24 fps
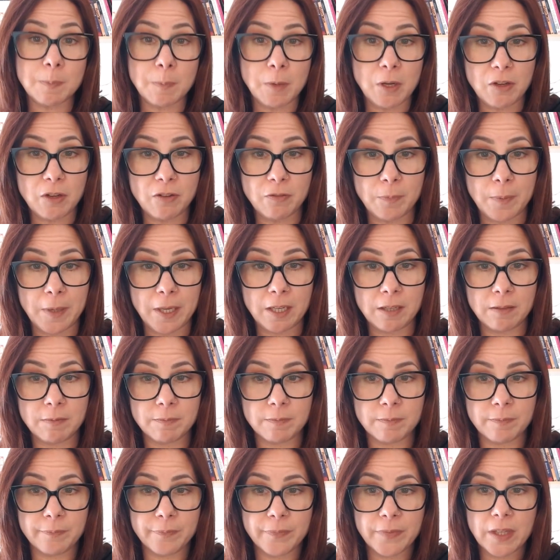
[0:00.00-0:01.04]
movement.
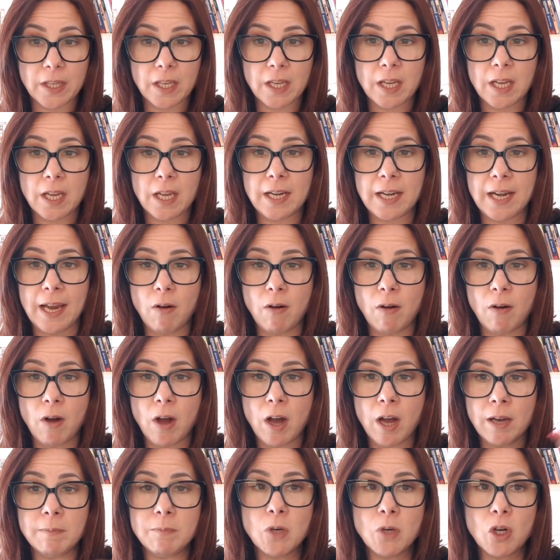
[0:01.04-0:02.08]
Now,
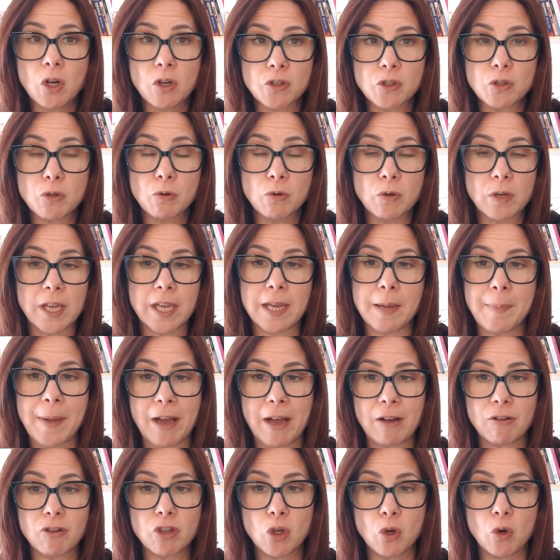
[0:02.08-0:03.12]
I'm not talking
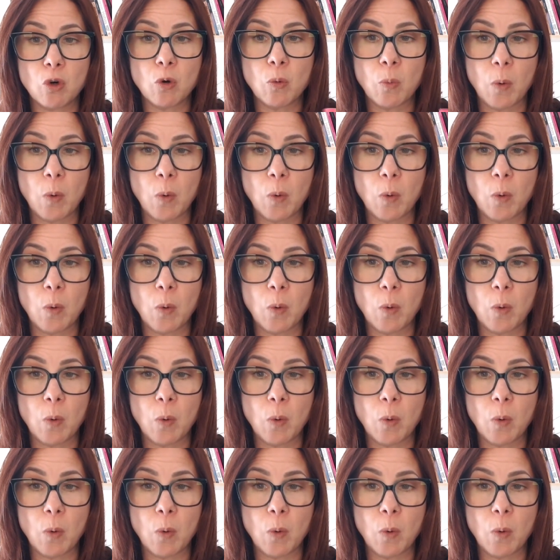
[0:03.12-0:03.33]
about your